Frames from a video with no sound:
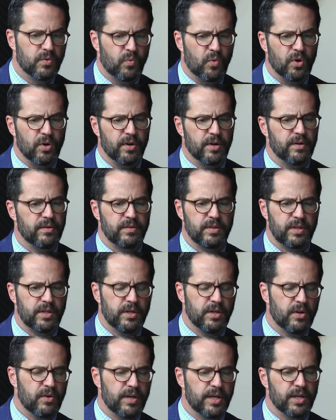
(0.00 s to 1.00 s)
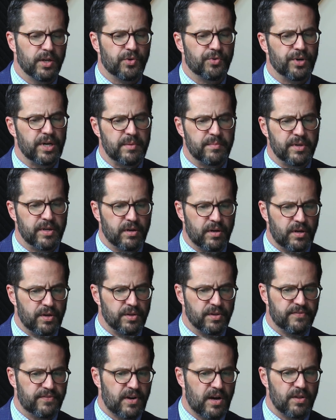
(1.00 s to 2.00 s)
were, you know, in agreement
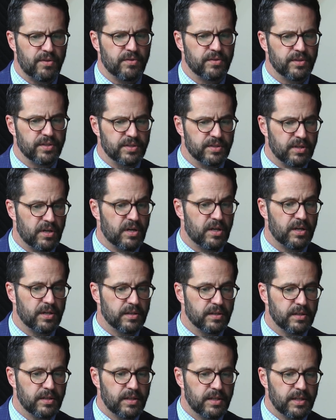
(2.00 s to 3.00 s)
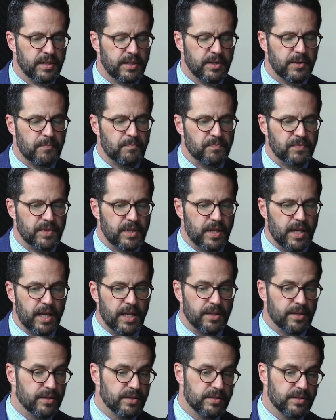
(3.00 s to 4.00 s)
on the Father and the Son.
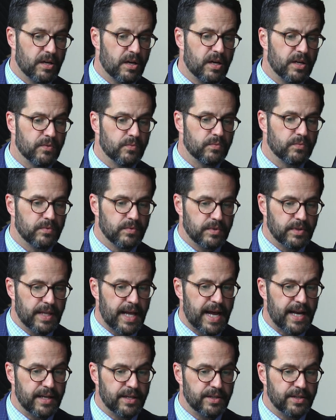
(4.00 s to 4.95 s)
And the Son, that